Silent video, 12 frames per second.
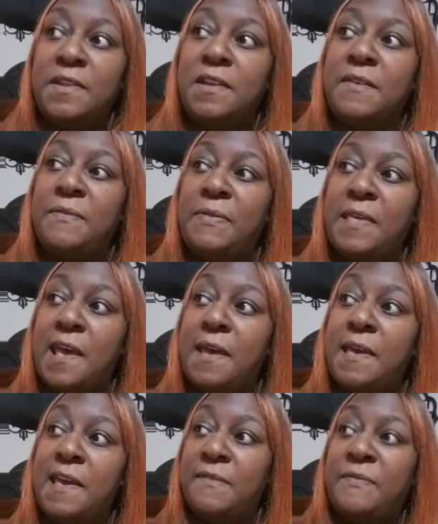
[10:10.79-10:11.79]
enough
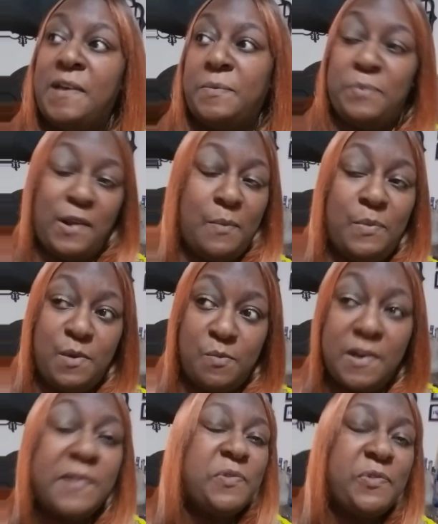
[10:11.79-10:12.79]
that if I probably
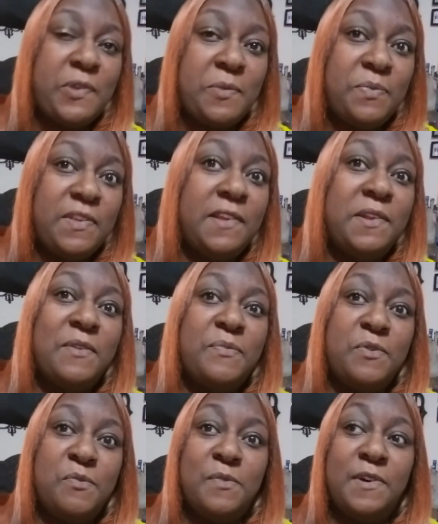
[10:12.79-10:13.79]
was tipsy
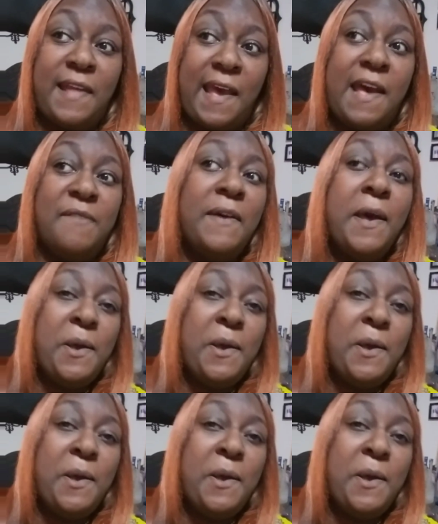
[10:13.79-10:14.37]
enough, you would have